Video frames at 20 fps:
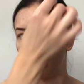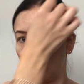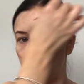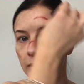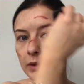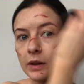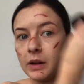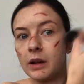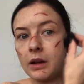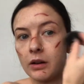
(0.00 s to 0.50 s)
this
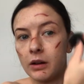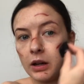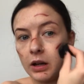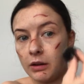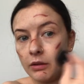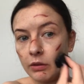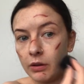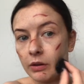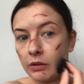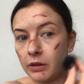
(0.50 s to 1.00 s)
was in the
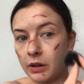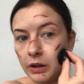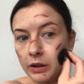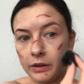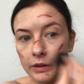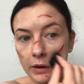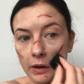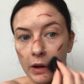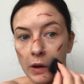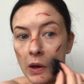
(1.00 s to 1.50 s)

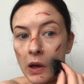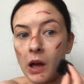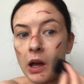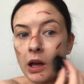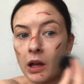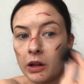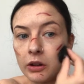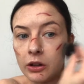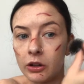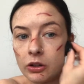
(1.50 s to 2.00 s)
1950s,
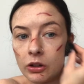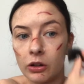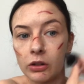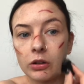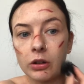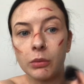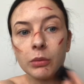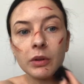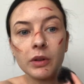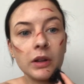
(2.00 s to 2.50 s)
the
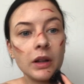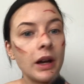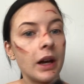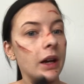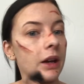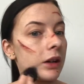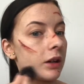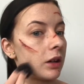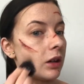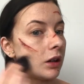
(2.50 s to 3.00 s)
doctor was
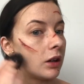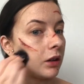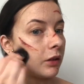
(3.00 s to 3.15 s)
like,